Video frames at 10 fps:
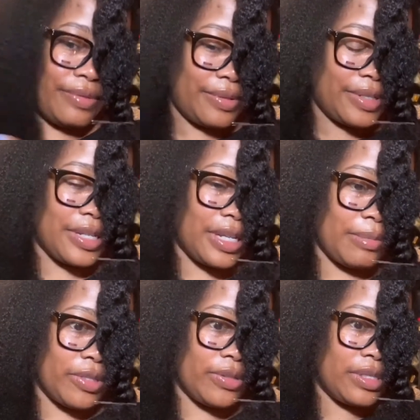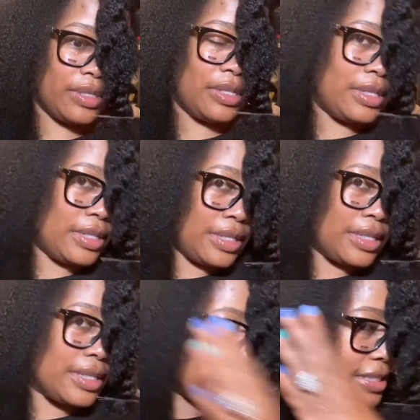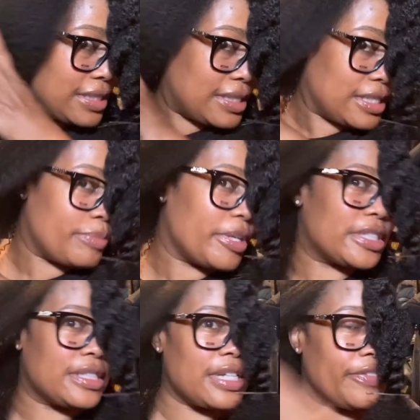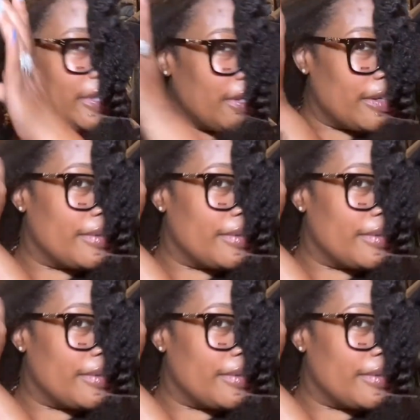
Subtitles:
It came loose. This brush is everything.